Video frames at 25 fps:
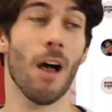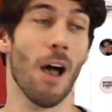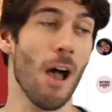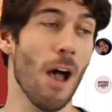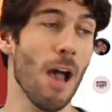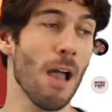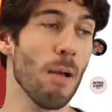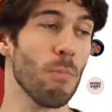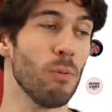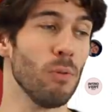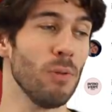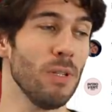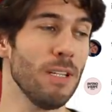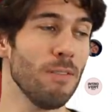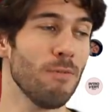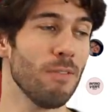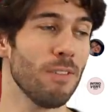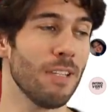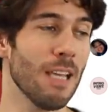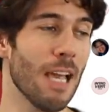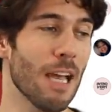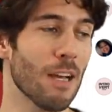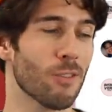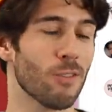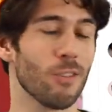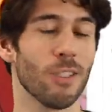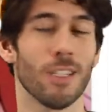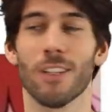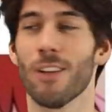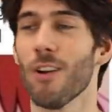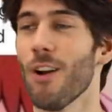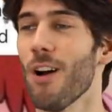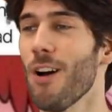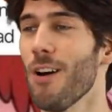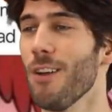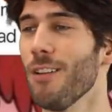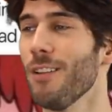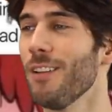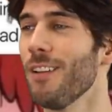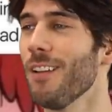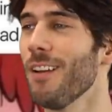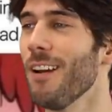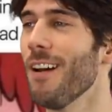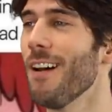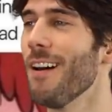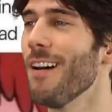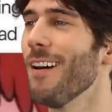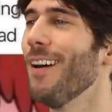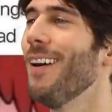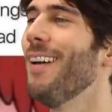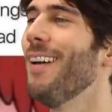I believe it's actually called uh,